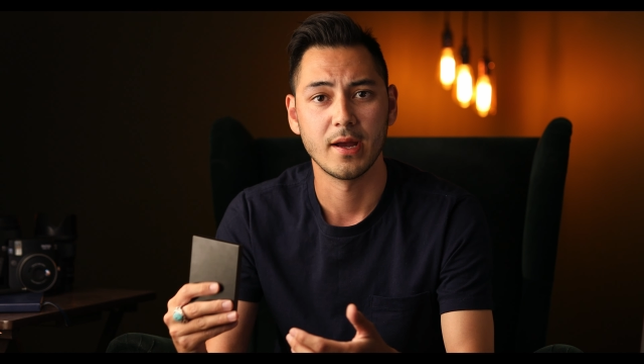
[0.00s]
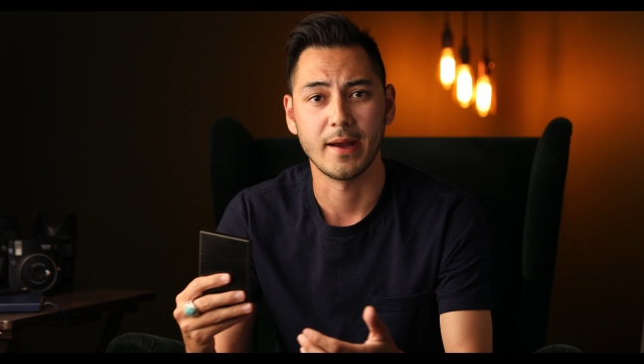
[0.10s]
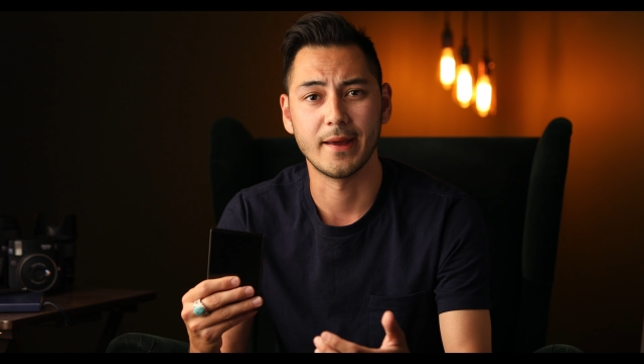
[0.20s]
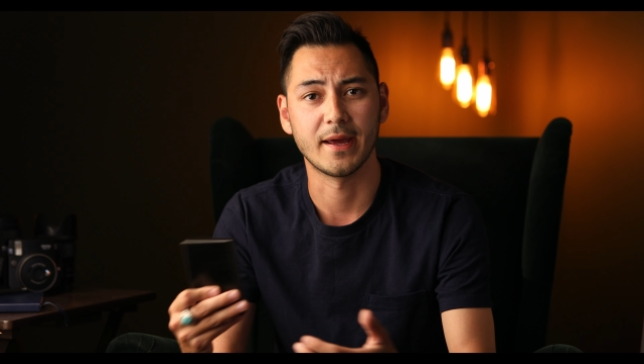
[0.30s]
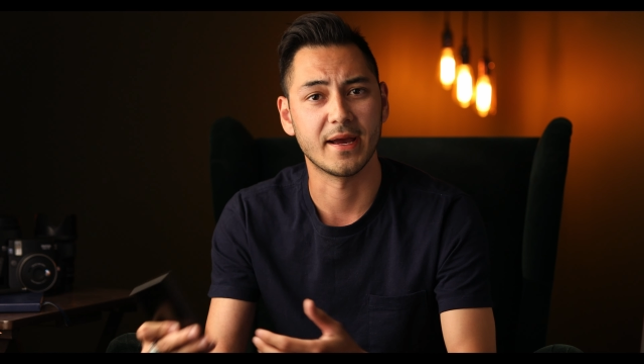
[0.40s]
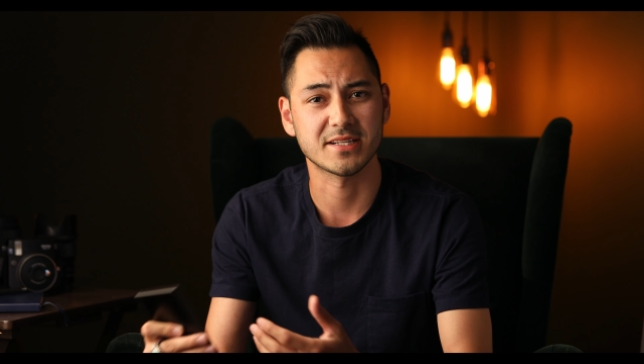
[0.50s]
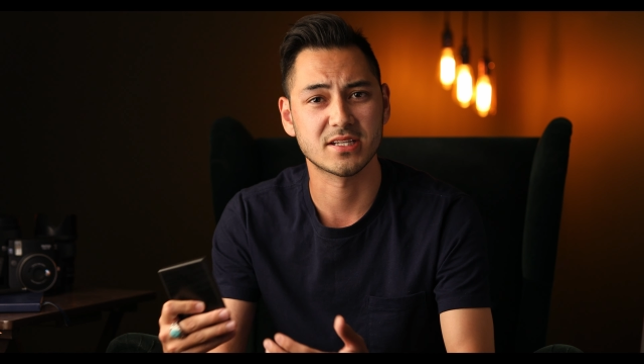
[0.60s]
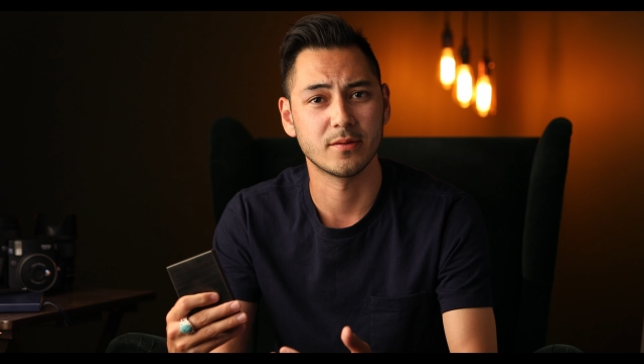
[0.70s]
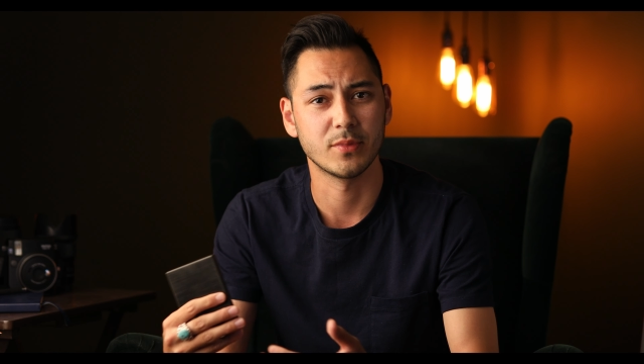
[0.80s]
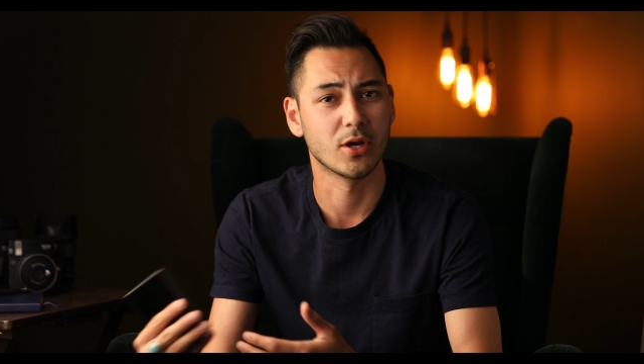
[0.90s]
And I asked
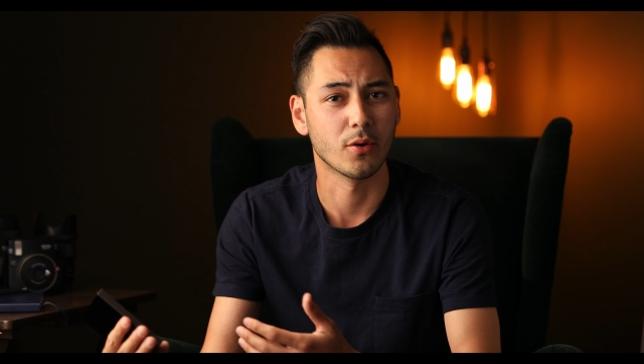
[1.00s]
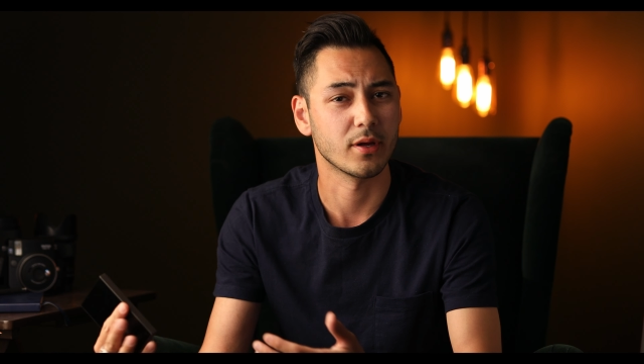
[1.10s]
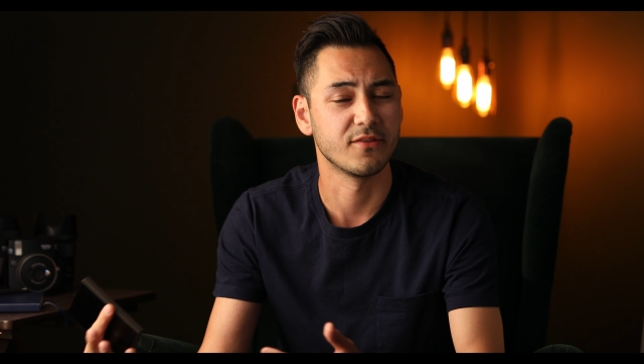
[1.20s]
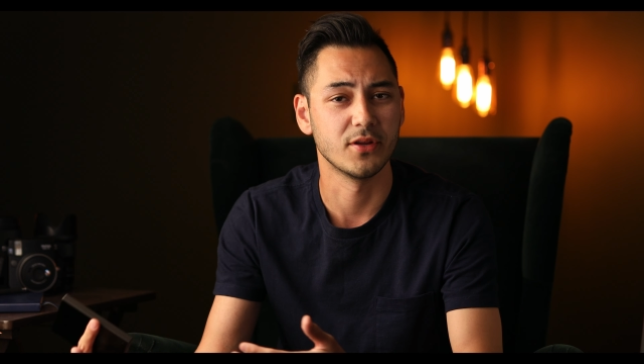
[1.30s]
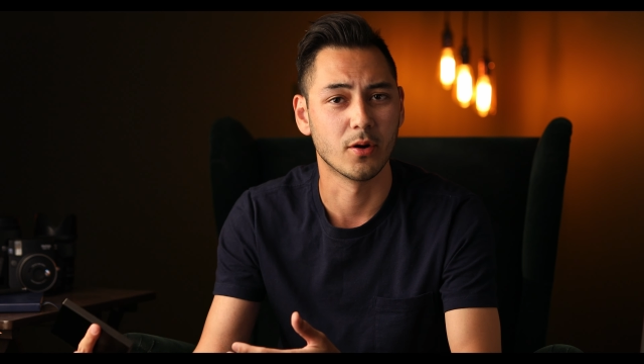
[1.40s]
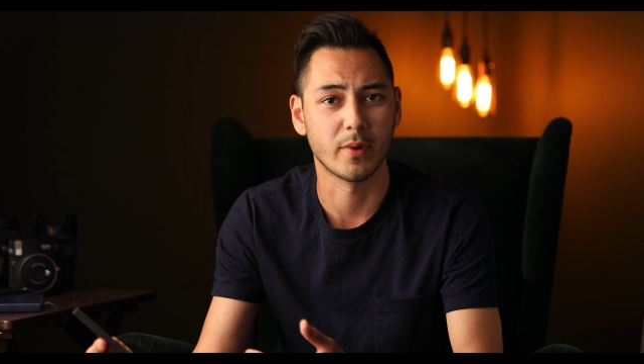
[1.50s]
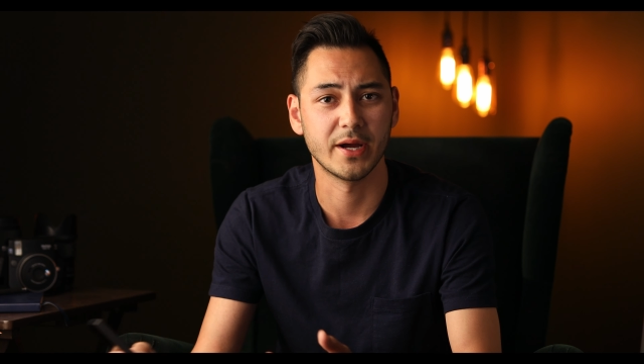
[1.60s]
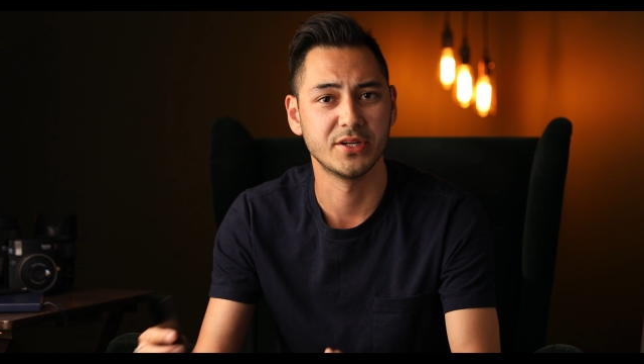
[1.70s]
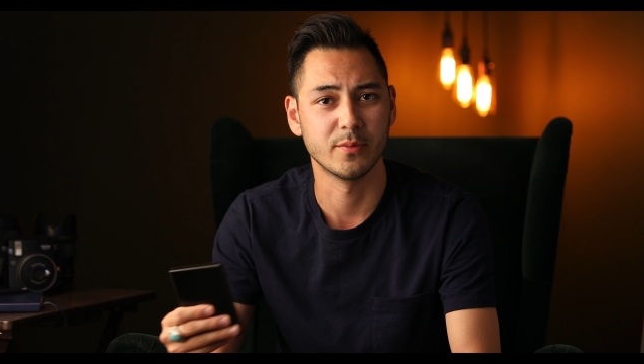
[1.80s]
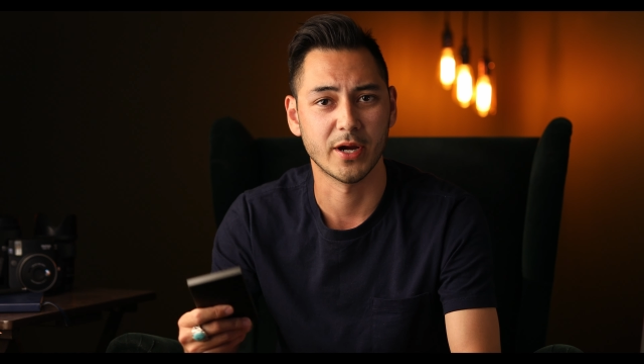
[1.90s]
him, if you don't
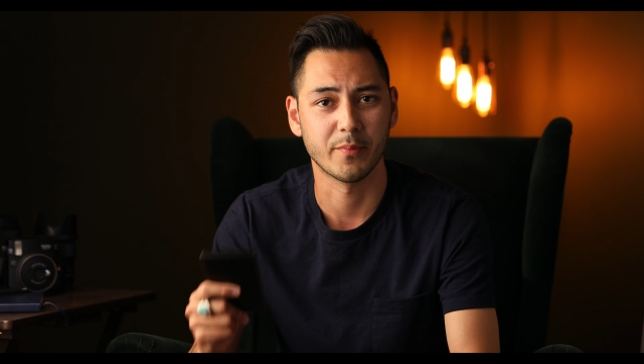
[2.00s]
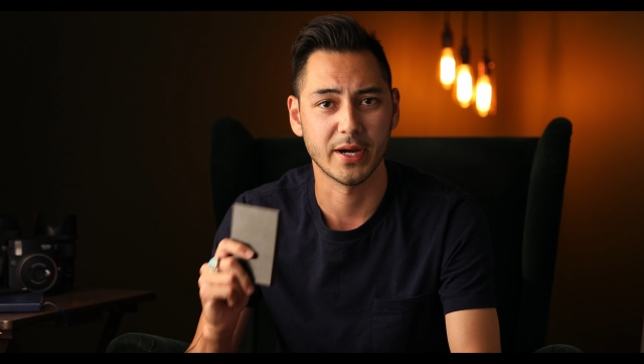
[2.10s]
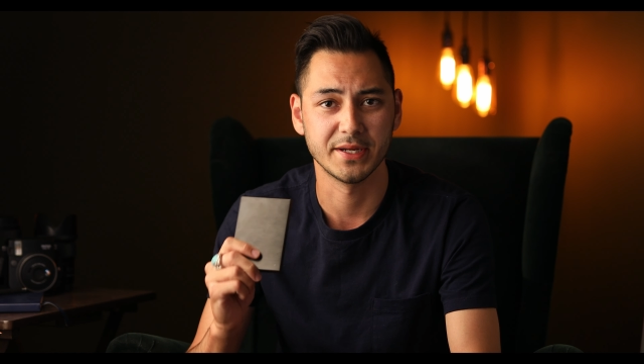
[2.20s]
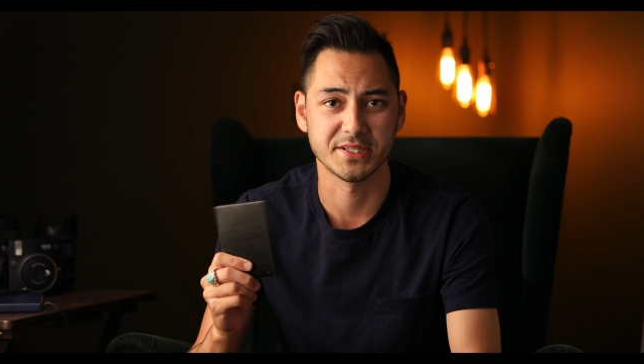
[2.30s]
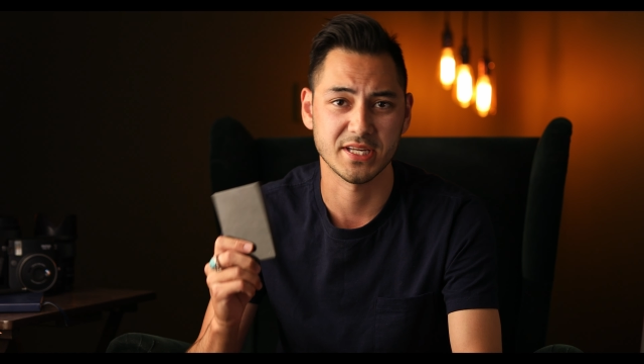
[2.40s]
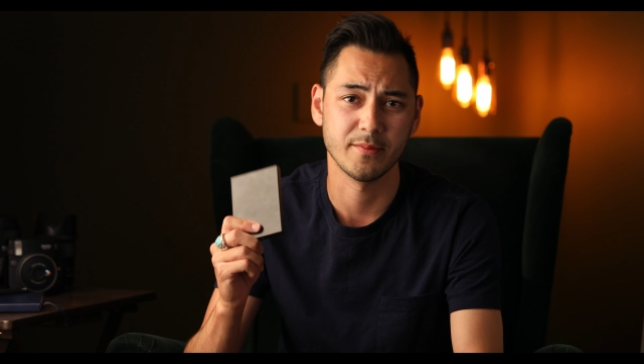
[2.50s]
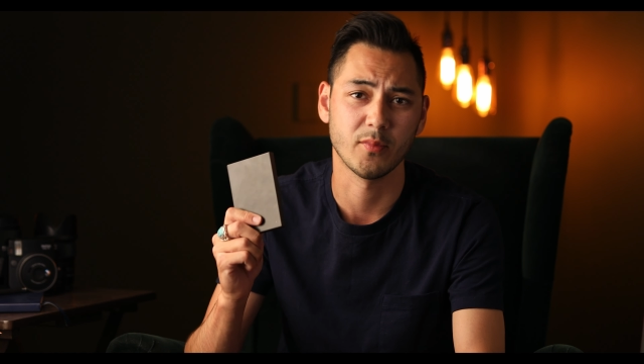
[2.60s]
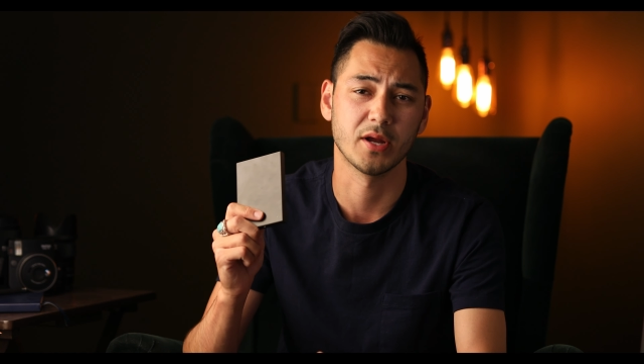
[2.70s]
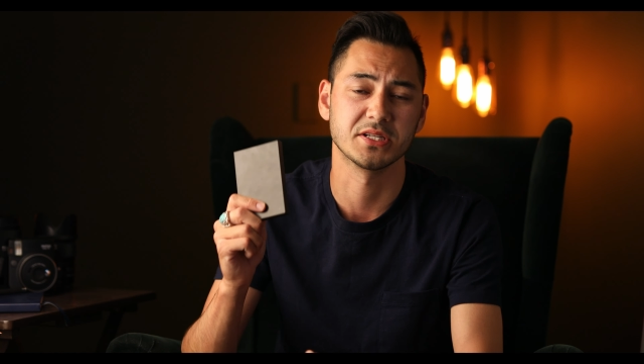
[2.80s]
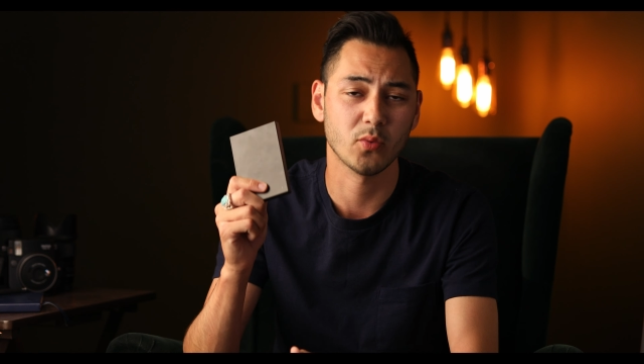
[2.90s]
mind, do you mind buying the same
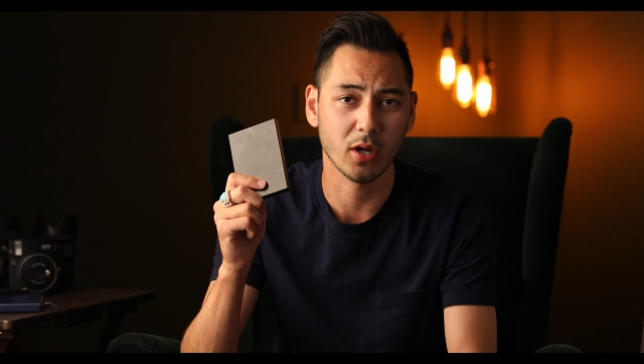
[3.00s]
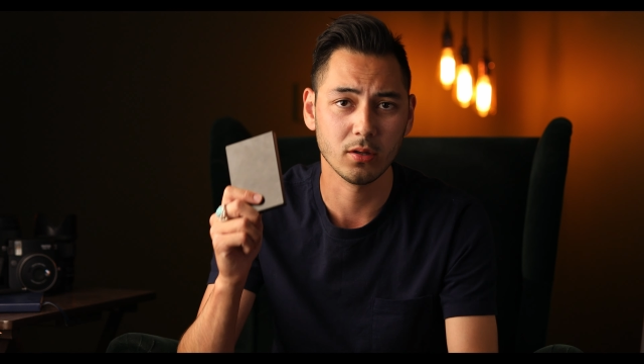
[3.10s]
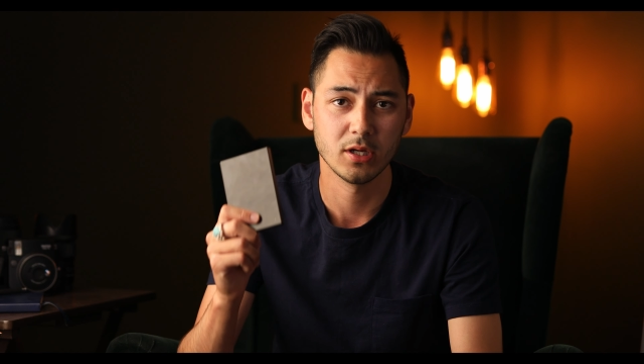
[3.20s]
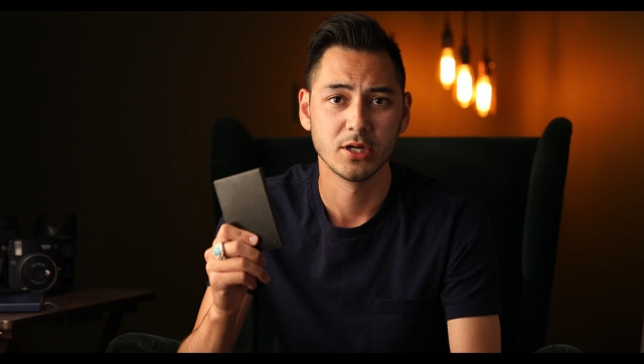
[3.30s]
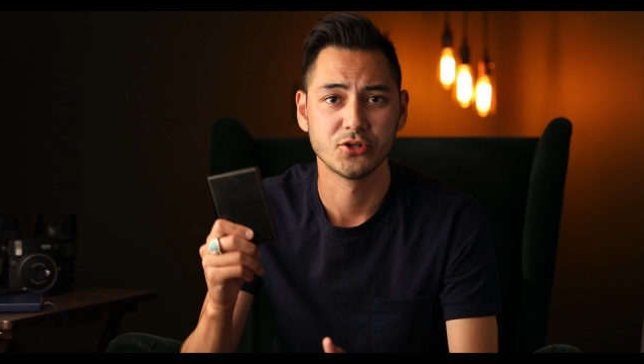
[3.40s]
one as well,